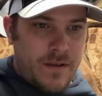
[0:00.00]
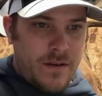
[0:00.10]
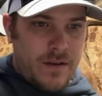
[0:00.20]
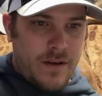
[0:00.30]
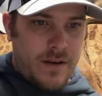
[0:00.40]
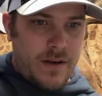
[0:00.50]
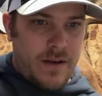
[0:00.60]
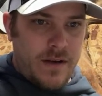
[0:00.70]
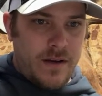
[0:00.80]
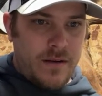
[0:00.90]

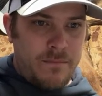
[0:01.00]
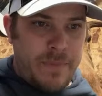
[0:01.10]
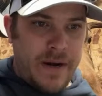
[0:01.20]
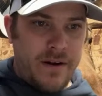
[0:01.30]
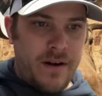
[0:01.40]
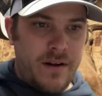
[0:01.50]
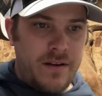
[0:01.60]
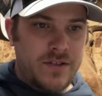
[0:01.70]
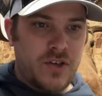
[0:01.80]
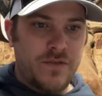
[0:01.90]
bearing
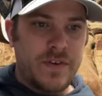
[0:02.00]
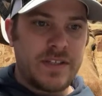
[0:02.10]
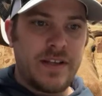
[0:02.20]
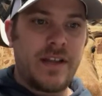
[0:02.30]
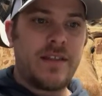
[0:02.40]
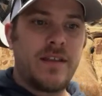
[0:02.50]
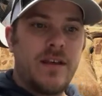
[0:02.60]
surface length?